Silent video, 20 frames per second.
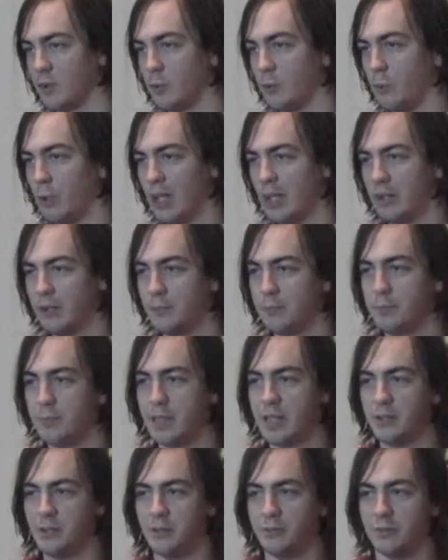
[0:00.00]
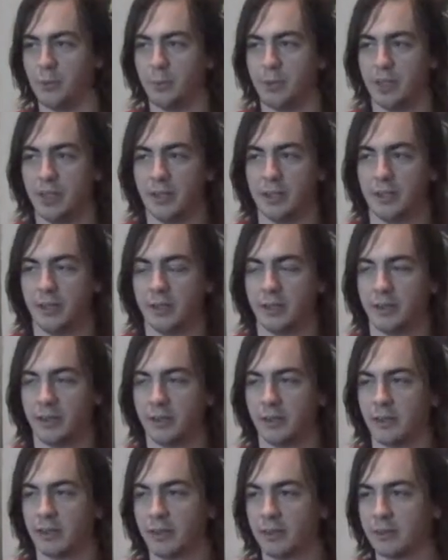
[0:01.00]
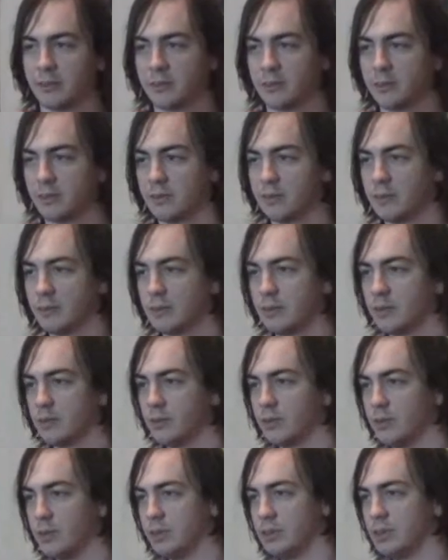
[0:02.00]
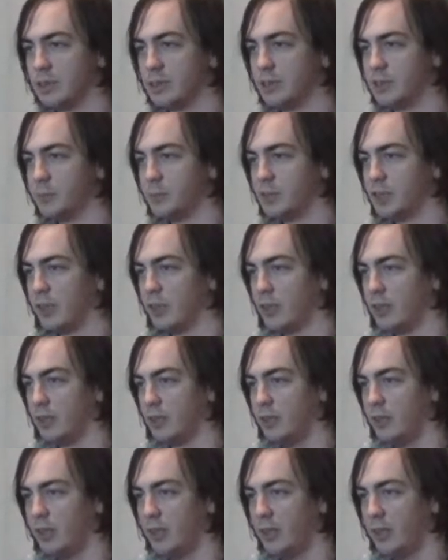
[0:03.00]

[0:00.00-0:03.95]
Wild Bidoof appeared. There's a Chimchar.